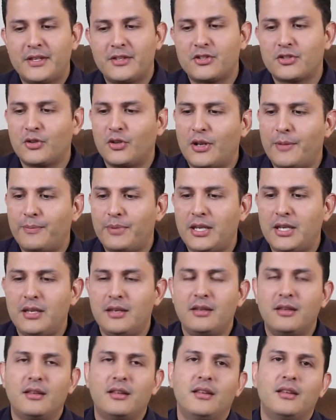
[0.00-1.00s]
it's gonna
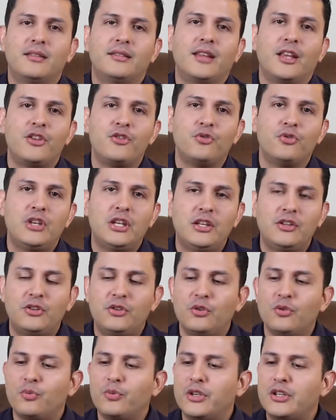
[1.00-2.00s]
be that you need
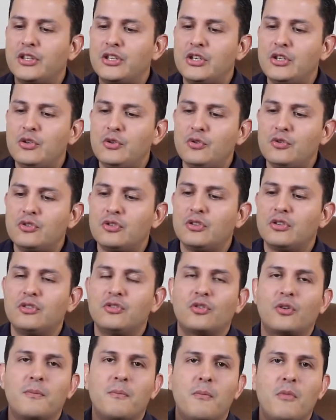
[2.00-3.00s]
to reduce
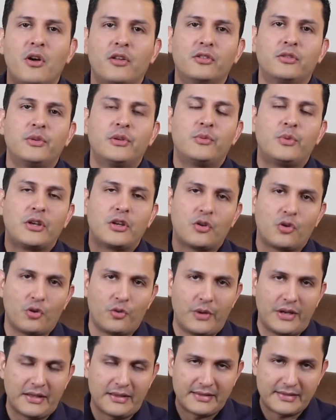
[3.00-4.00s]
your monthly
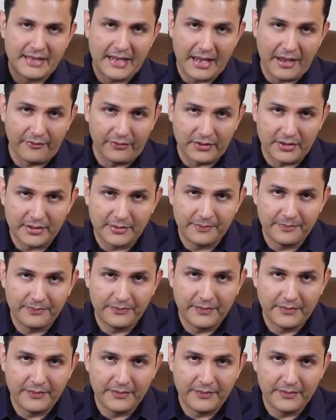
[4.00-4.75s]
recurring debt.